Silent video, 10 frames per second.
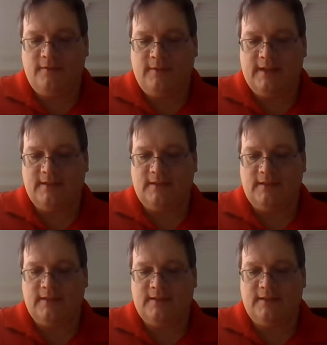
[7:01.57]
2 has a
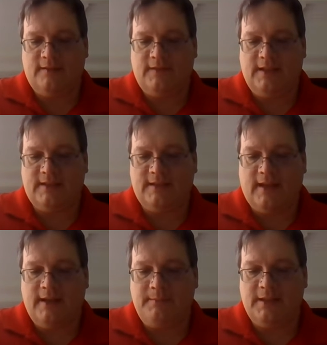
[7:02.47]
list of the
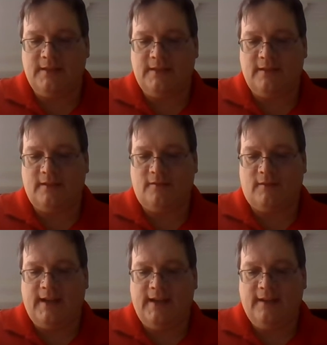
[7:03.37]
assignments and the
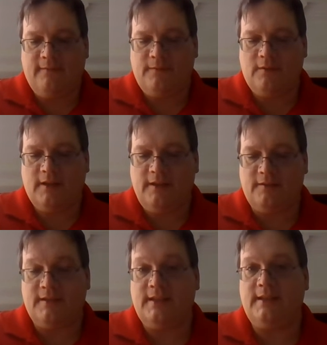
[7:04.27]
grading for it.
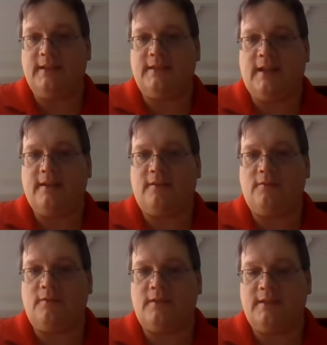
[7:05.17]
You'll see the entire
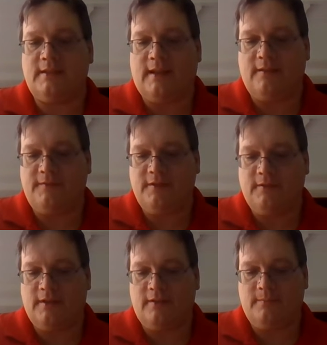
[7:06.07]
course is out of
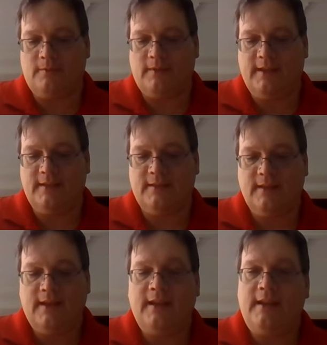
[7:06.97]
200 points,
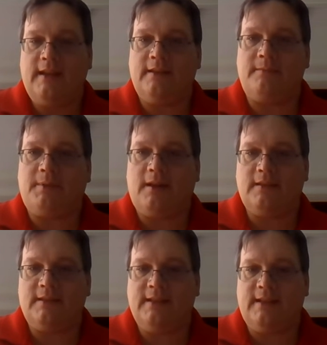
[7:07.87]
and the
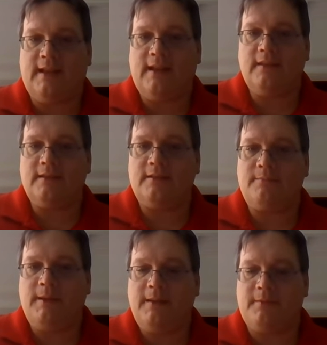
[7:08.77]
policy analysis
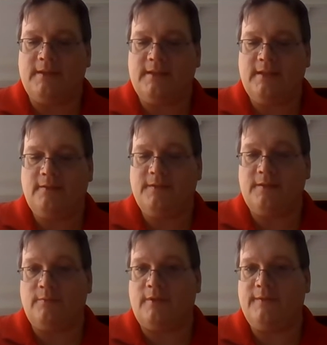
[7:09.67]
paper itself
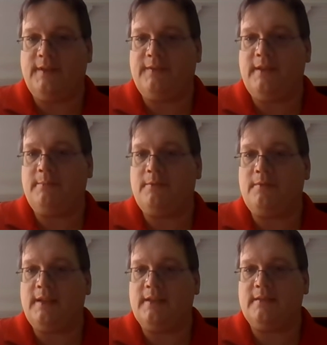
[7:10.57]
is worth 50
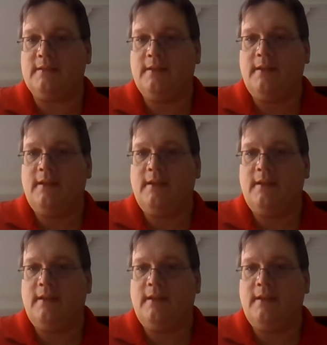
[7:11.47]
points.